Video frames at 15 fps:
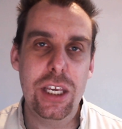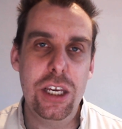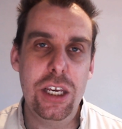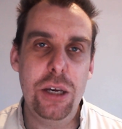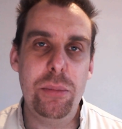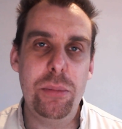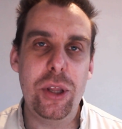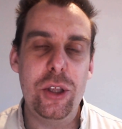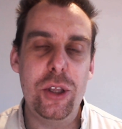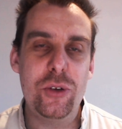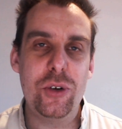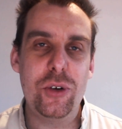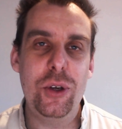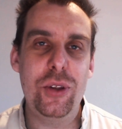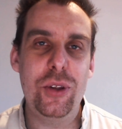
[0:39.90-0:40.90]
But the
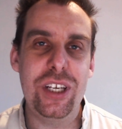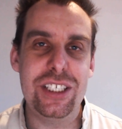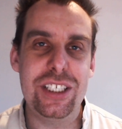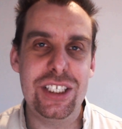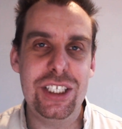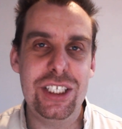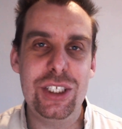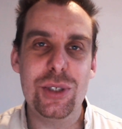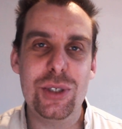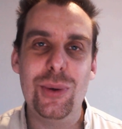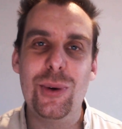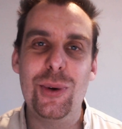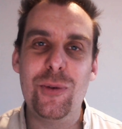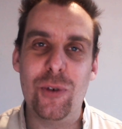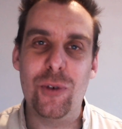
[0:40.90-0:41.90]
truth is, this is all
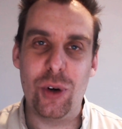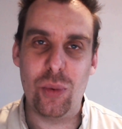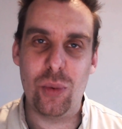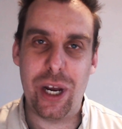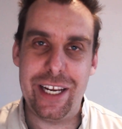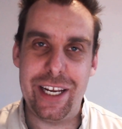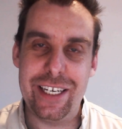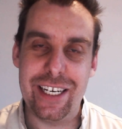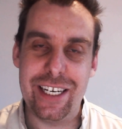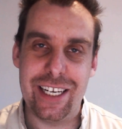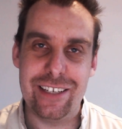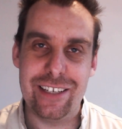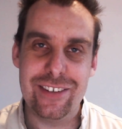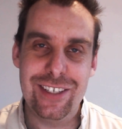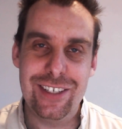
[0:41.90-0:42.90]
for awakening.
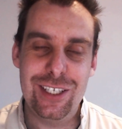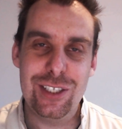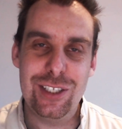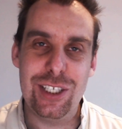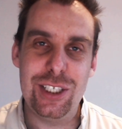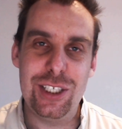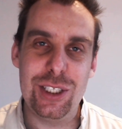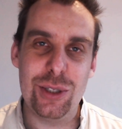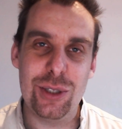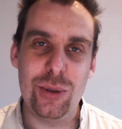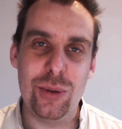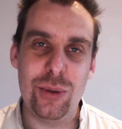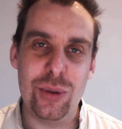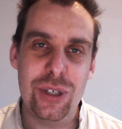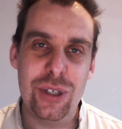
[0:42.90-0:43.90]
This is
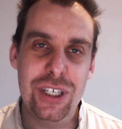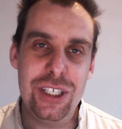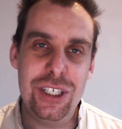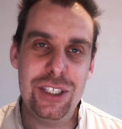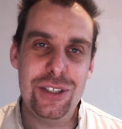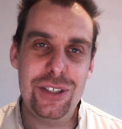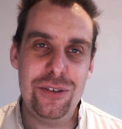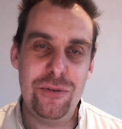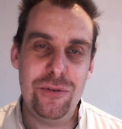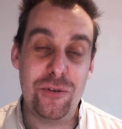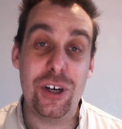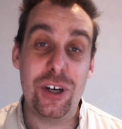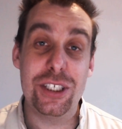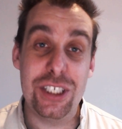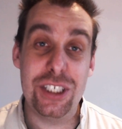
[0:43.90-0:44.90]
all for
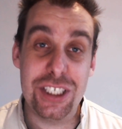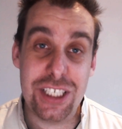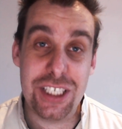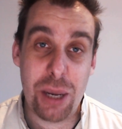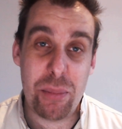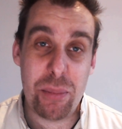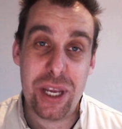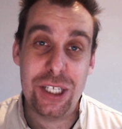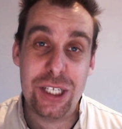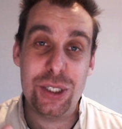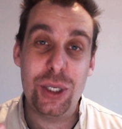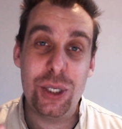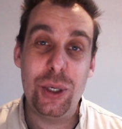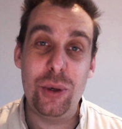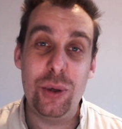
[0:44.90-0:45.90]
us to step into
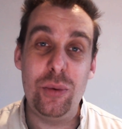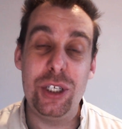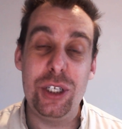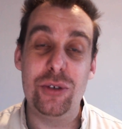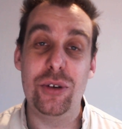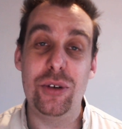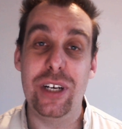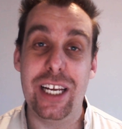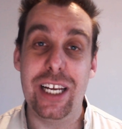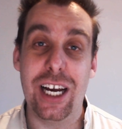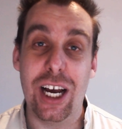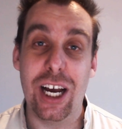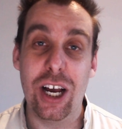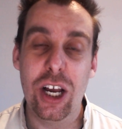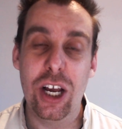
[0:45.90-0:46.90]
who we truly
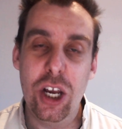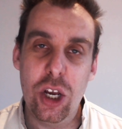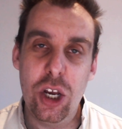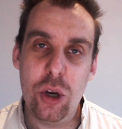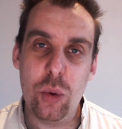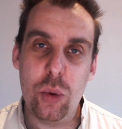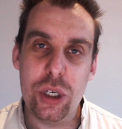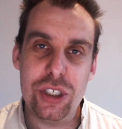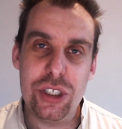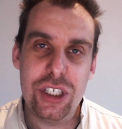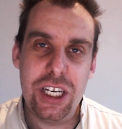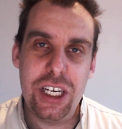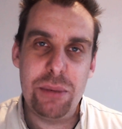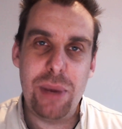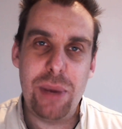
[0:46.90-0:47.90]
are, which
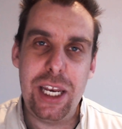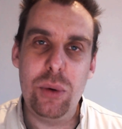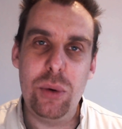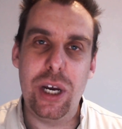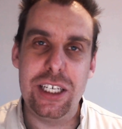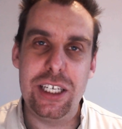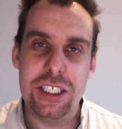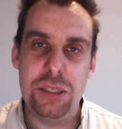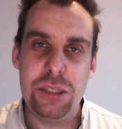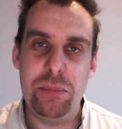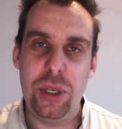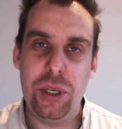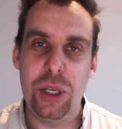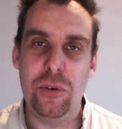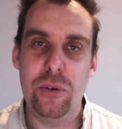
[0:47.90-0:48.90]
in many ways is
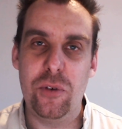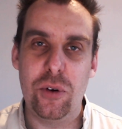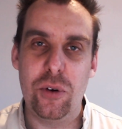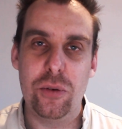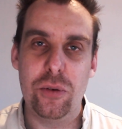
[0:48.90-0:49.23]
beautiful.